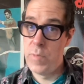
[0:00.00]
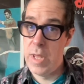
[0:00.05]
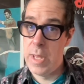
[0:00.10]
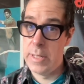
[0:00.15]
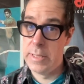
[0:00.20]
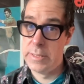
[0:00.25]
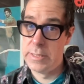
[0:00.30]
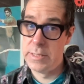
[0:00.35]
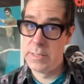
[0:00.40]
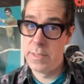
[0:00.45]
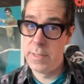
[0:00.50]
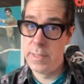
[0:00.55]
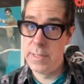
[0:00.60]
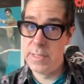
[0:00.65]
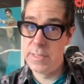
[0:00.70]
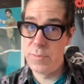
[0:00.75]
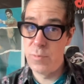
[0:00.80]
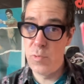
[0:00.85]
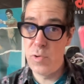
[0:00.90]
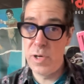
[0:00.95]
Yes,
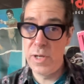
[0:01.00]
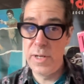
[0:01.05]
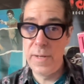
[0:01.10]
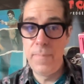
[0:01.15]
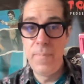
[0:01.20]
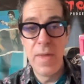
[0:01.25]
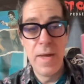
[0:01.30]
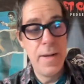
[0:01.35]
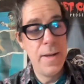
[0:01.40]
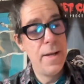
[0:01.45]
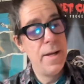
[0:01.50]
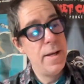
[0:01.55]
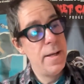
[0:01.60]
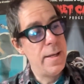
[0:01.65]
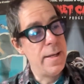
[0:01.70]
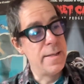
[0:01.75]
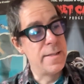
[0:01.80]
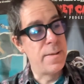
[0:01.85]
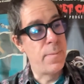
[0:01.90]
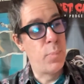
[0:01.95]
this one
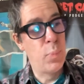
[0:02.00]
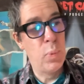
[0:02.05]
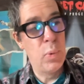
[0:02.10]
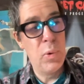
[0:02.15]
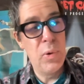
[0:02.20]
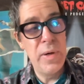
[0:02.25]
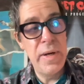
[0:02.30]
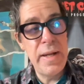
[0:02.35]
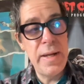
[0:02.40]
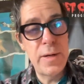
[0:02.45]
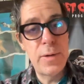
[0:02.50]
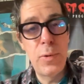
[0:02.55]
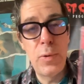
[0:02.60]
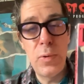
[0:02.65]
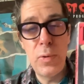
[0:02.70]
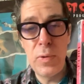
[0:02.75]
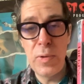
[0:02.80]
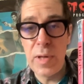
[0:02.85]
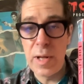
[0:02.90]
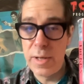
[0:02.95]
is a pretty
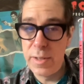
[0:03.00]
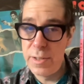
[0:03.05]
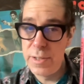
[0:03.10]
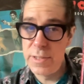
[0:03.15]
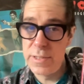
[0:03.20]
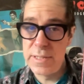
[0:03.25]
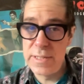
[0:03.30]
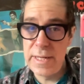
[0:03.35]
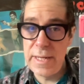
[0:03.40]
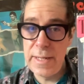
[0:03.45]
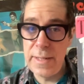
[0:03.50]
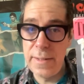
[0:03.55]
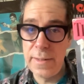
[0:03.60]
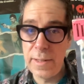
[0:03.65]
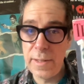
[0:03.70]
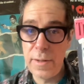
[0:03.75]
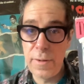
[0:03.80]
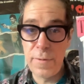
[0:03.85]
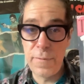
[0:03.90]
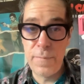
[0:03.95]
cool, underseen
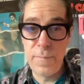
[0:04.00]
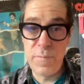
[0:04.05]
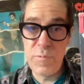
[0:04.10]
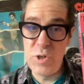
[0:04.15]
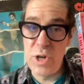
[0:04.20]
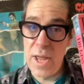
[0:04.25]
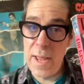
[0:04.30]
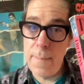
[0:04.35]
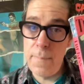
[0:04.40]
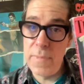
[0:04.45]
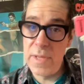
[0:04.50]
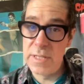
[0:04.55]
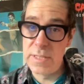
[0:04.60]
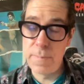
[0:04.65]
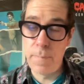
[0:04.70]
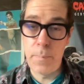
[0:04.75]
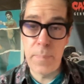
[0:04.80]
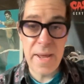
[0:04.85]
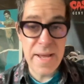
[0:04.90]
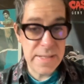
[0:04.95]
little gem that's
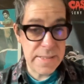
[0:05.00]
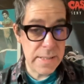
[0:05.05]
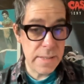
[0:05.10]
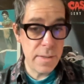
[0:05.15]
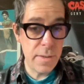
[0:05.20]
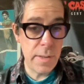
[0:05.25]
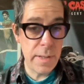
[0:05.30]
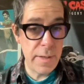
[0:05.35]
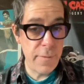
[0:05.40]
basically,